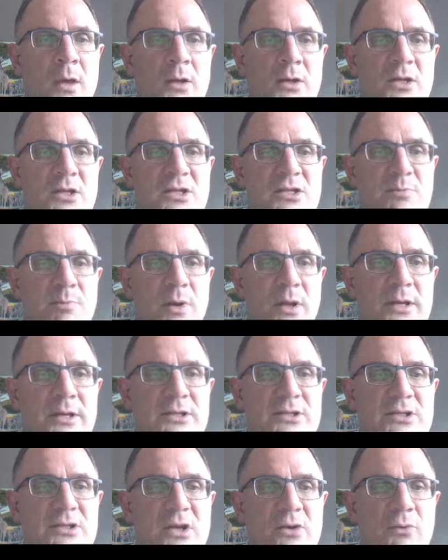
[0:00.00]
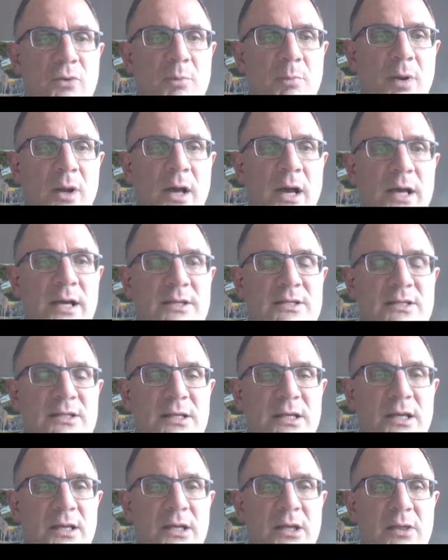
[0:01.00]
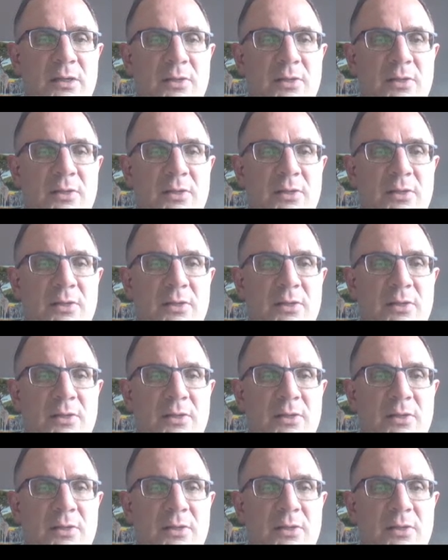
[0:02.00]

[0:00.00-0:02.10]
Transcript: displays replies in a